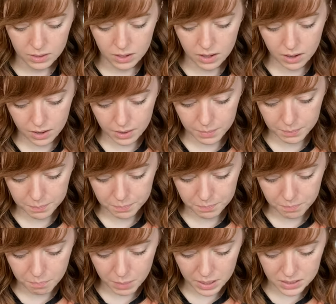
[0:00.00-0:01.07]
um,
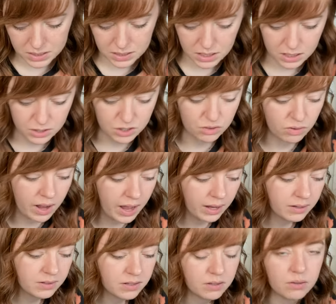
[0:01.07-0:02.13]
Manzanita
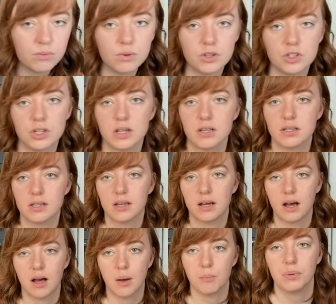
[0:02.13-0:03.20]
Direct, which is like
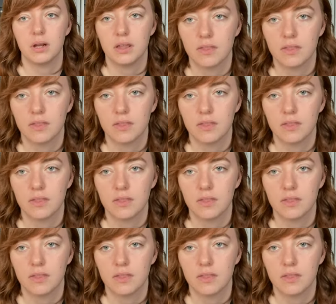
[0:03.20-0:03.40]
a company